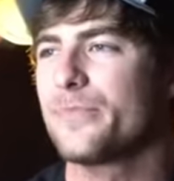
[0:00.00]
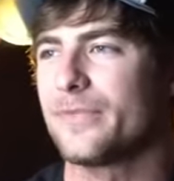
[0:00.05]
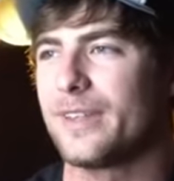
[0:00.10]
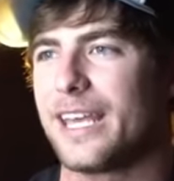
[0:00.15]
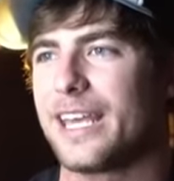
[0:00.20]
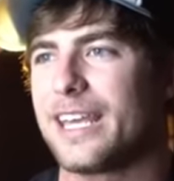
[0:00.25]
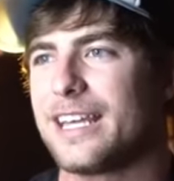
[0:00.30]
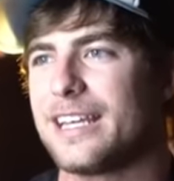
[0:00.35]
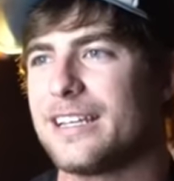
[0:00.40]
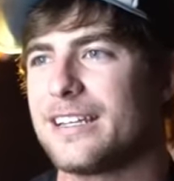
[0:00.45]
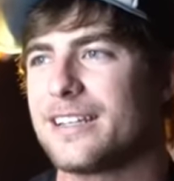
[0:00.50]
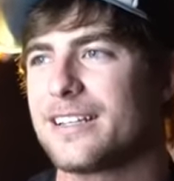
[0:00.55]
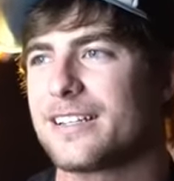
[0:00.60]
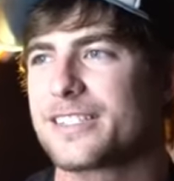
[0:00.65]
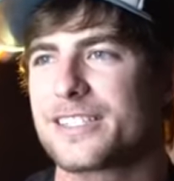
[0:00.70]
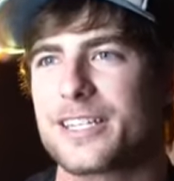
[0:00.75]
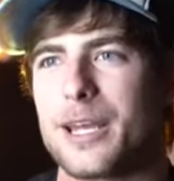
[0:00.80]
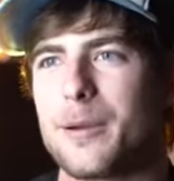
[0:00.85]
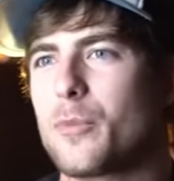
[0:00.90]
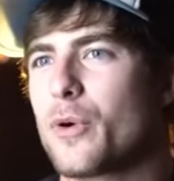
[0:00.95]
And
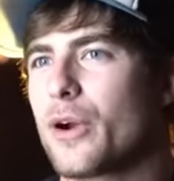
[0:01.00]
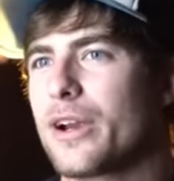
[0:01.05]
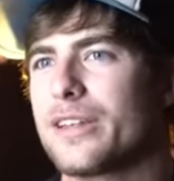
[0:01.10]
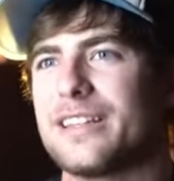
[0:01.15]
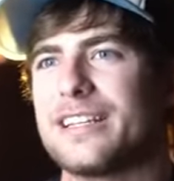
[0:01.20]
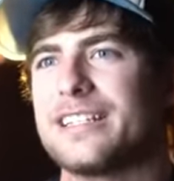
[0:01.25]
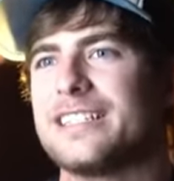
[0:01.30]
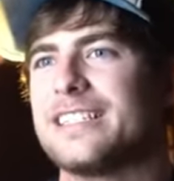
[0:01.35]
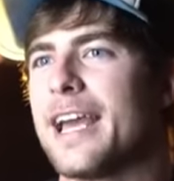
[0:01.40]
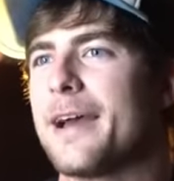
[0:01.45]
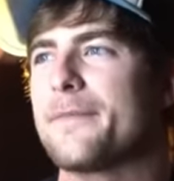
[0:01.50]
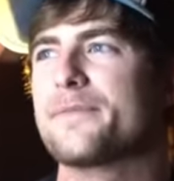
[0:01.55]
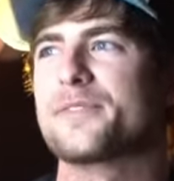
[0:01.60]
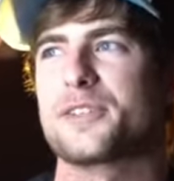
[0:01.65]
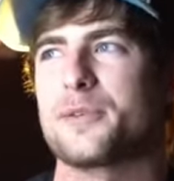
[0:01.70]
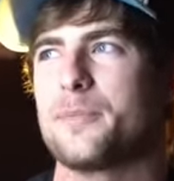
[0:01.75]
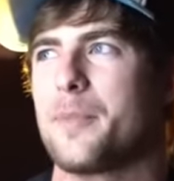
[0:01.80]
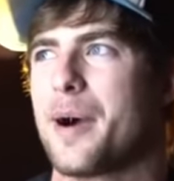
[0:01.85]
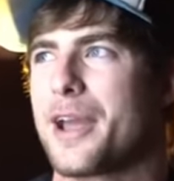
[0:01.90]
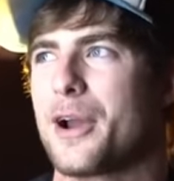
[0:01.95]
somewhere in the
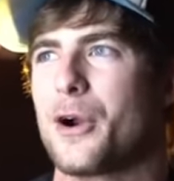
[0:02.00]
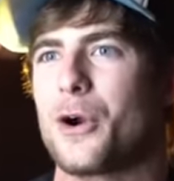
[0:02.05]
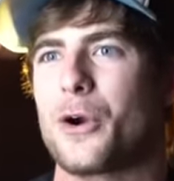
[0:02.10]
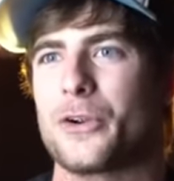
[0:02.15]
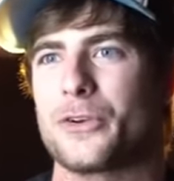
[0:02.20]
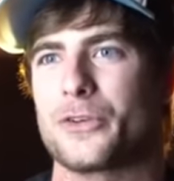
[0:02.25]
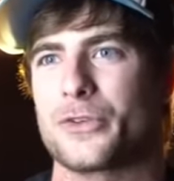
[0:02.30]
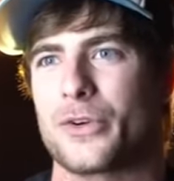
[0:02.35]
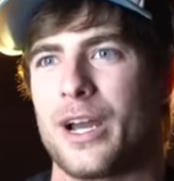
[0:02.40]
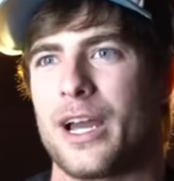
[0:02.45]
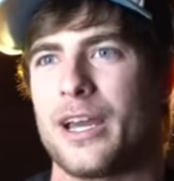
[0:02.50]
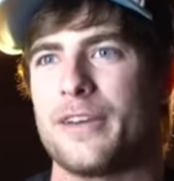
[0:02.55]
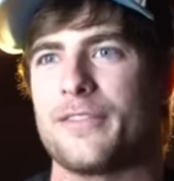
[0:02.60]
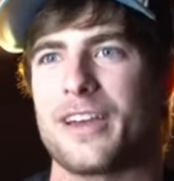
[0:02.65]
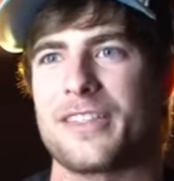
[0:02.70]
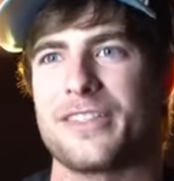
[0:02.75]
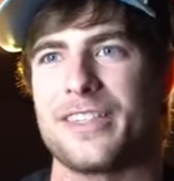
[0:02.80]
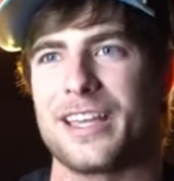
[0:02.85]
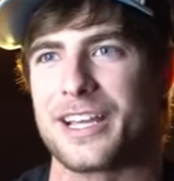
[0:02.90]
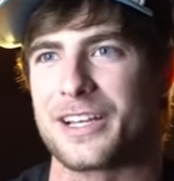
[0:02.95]
depths of my hard drive,
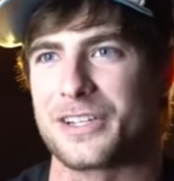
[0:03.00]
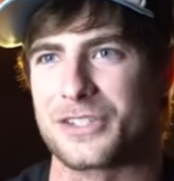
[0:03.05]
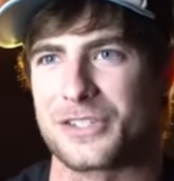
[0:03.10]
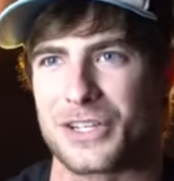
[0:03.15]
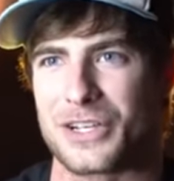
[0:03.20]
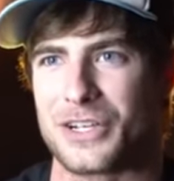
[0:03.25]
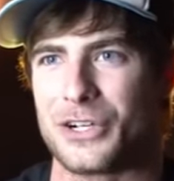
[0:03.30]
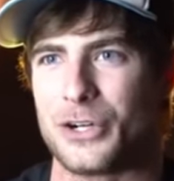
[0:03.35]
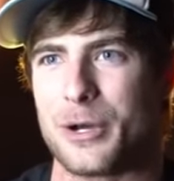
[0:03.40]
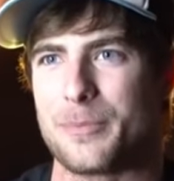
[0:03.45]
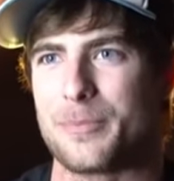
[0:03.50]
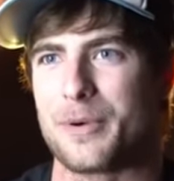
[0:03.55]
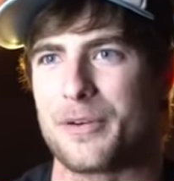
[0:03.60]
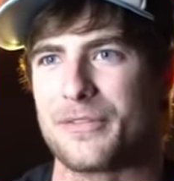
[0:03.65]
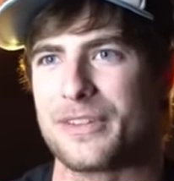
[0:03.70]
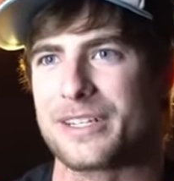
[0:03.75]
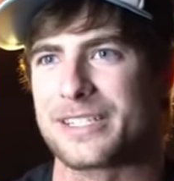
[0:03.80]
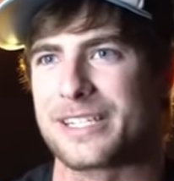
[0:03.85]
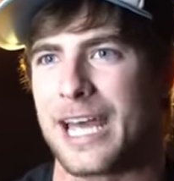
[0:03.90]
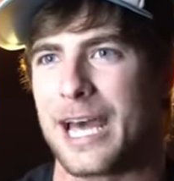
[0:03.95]
I think, is the clip
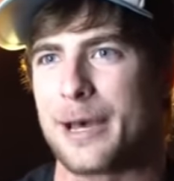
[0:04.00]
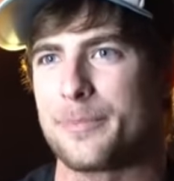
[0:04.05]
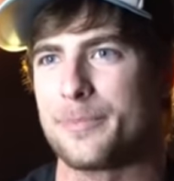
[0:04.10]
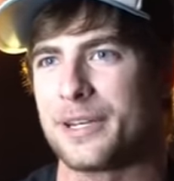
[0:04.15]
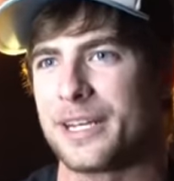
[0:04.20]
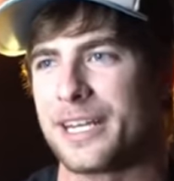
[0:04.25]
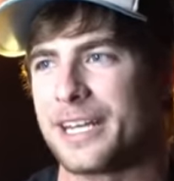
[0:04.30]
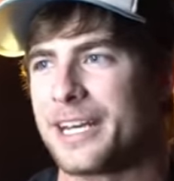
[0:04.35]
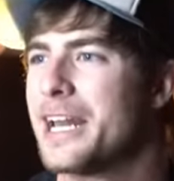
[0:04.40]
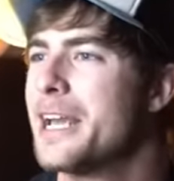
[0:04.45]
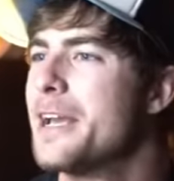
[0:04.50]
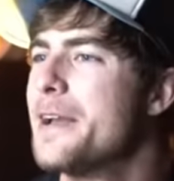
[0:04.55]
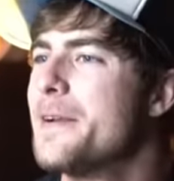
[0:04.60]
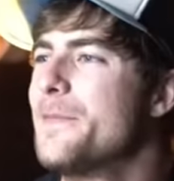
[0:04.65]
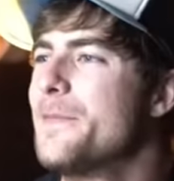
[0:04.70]
of this happening.